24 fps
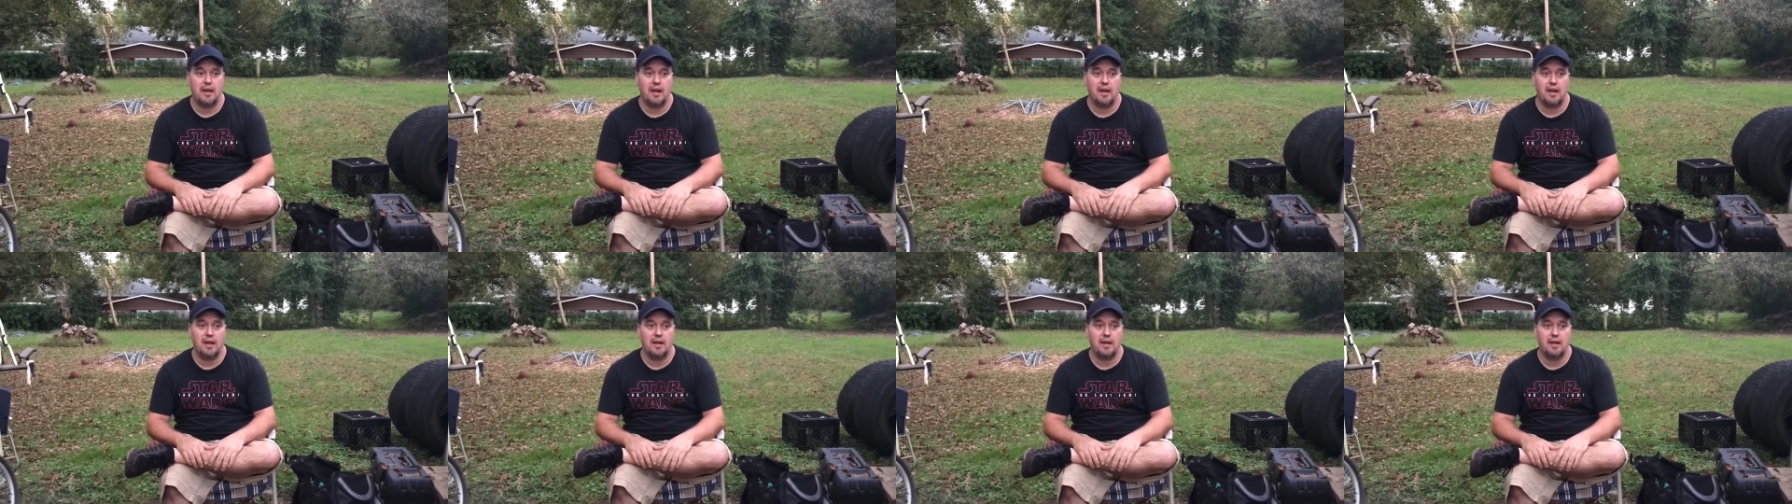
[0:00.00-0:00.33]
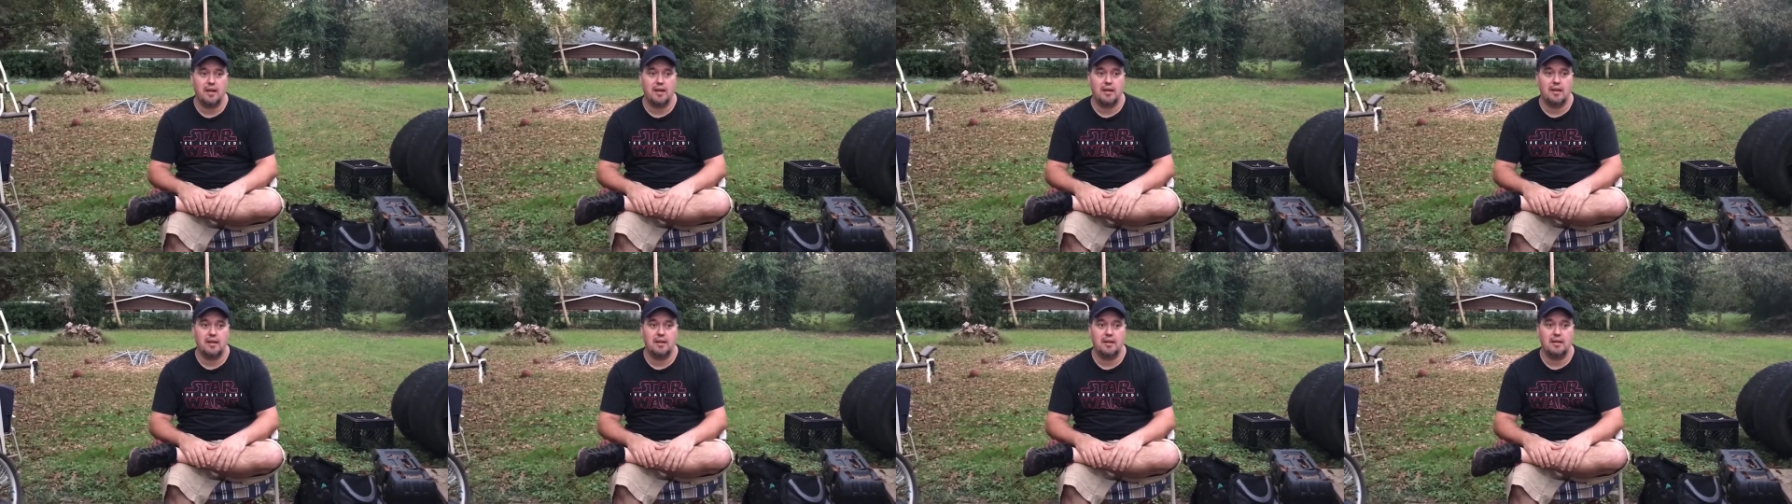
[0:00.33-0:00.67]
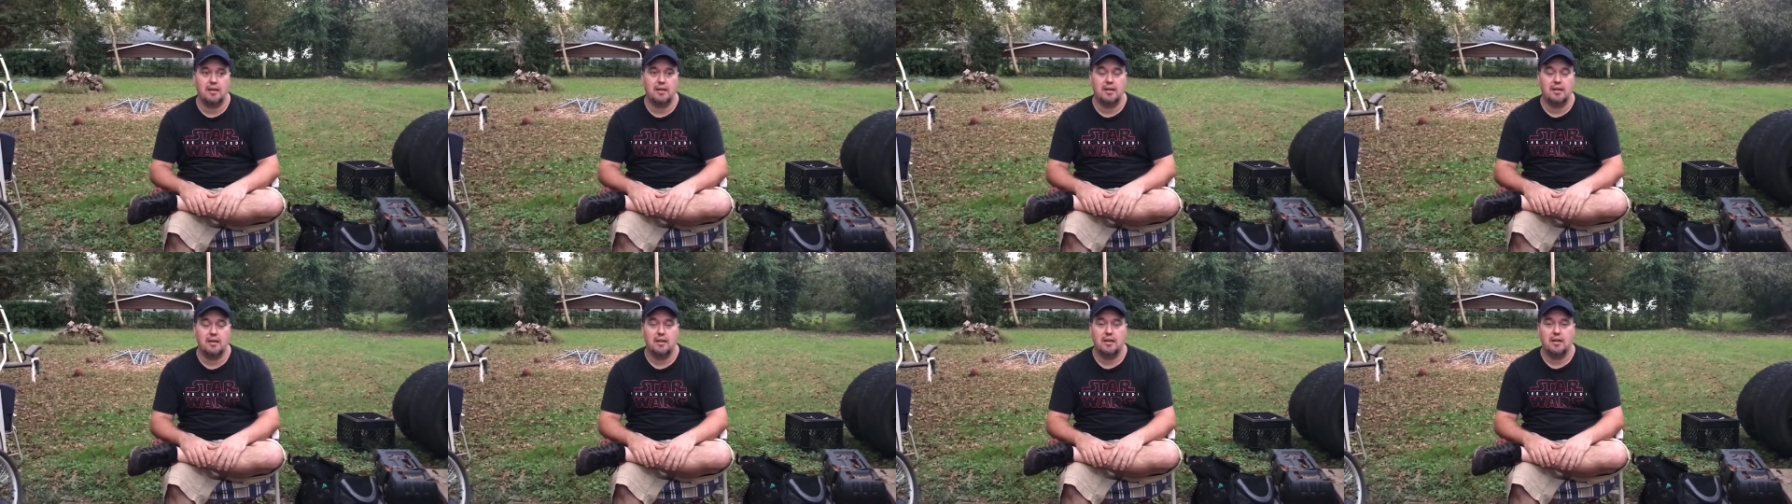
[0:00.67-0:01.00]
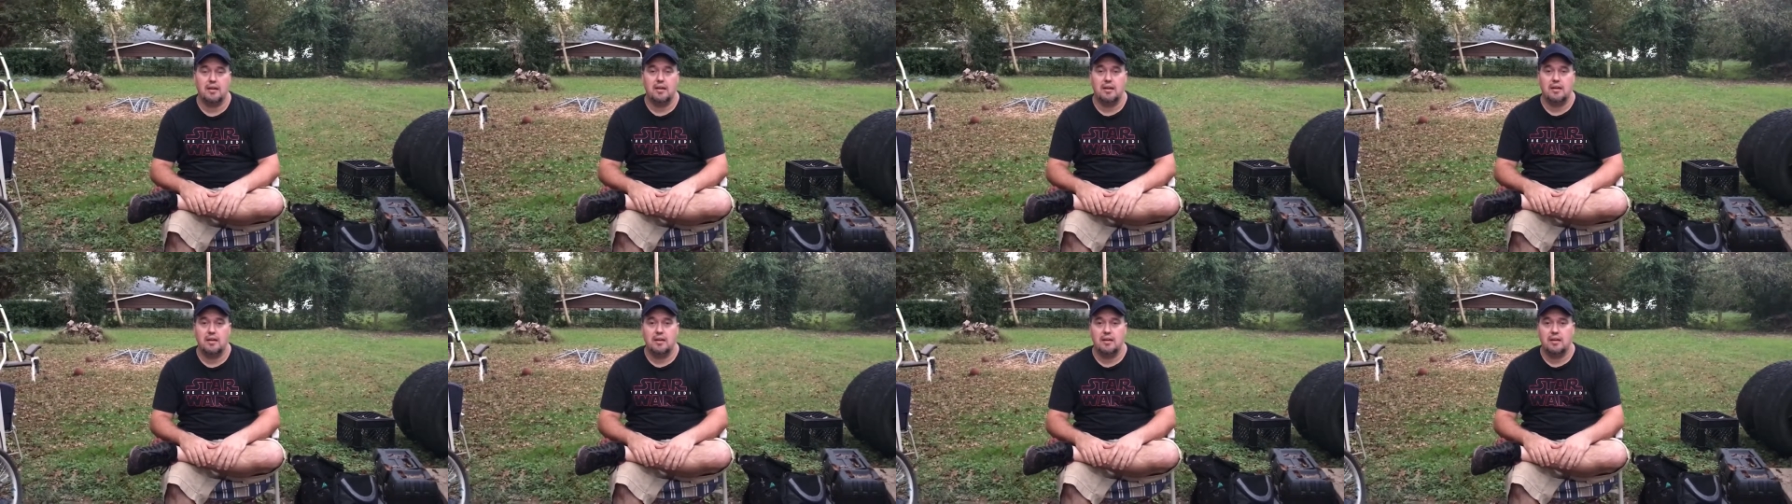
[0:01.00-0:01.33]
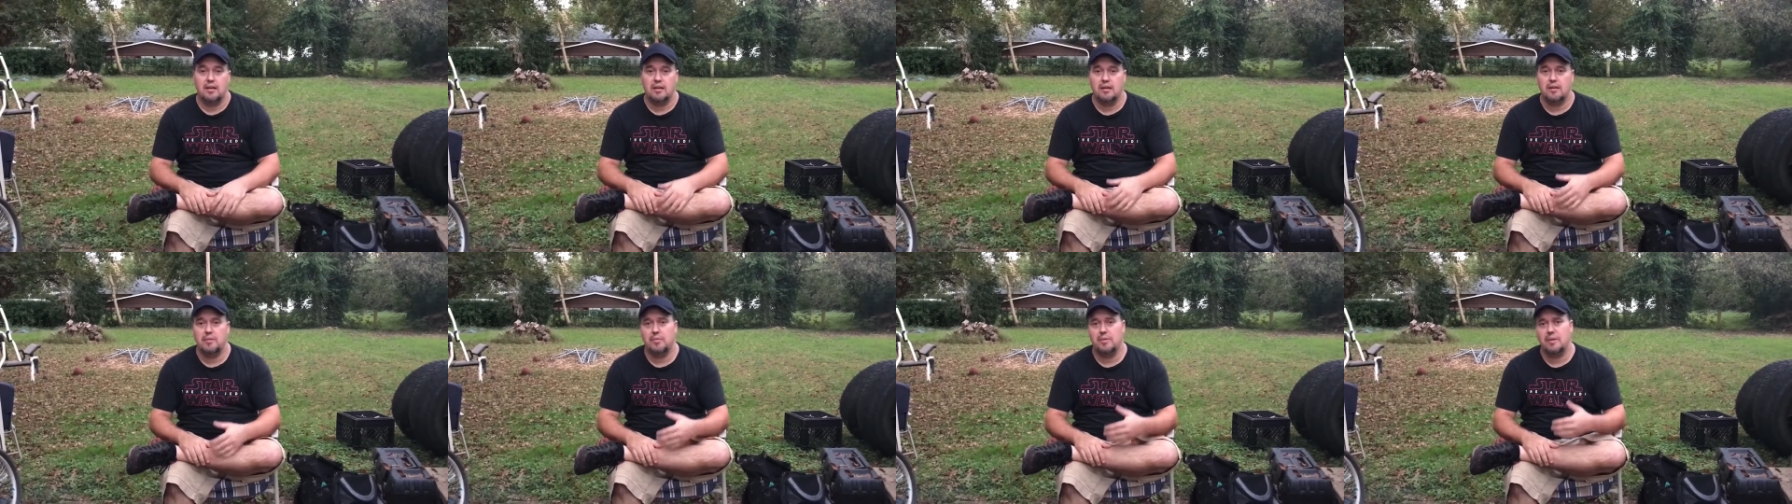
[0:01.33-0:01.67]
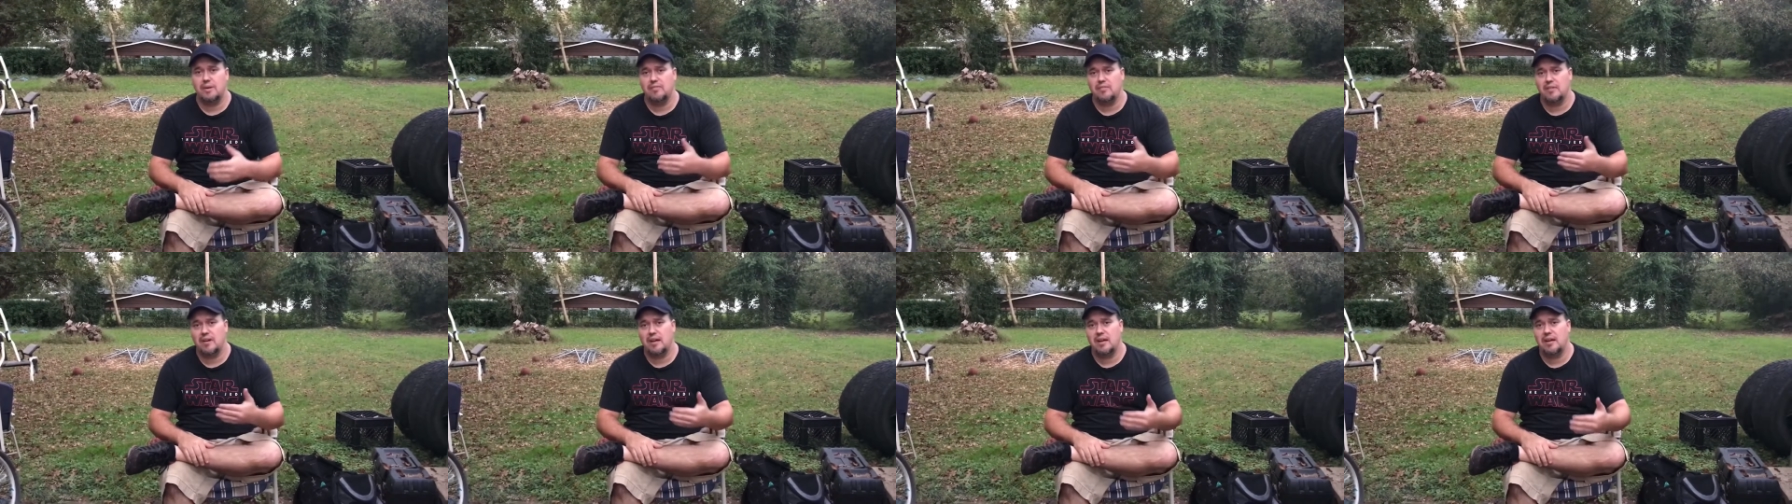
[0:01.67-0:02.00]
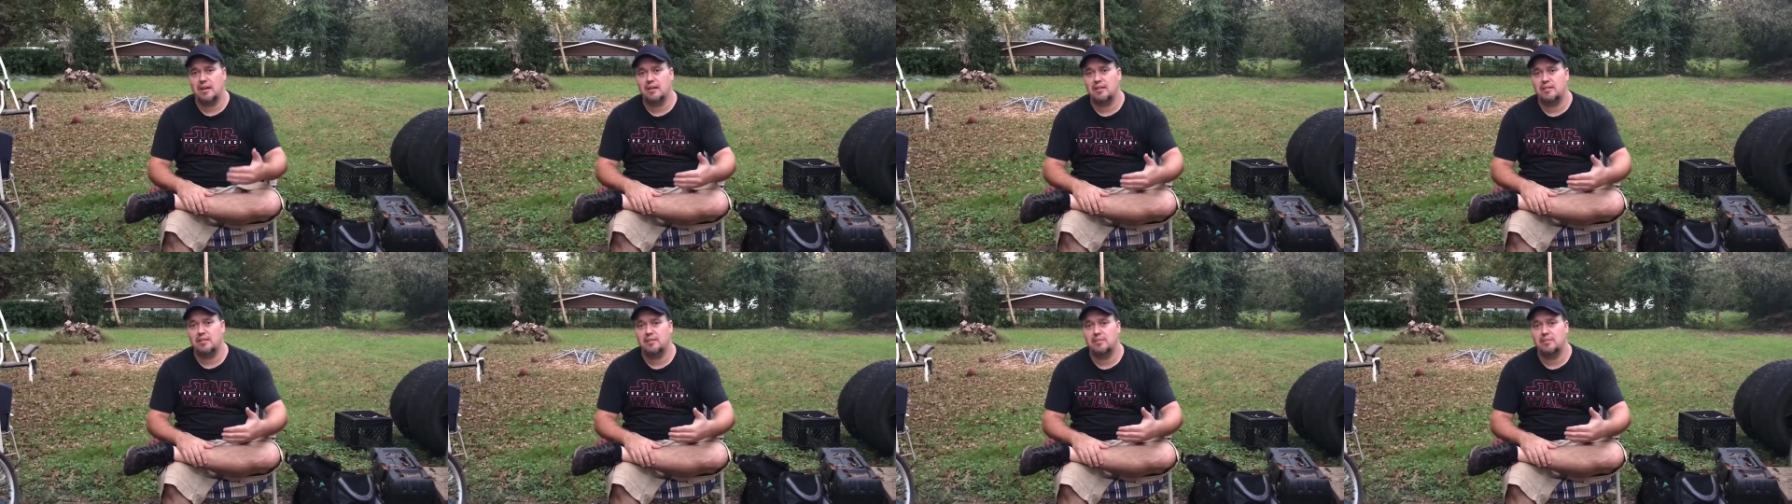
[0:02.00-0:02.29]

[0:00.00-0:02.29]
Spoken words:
and you know, whenever I get a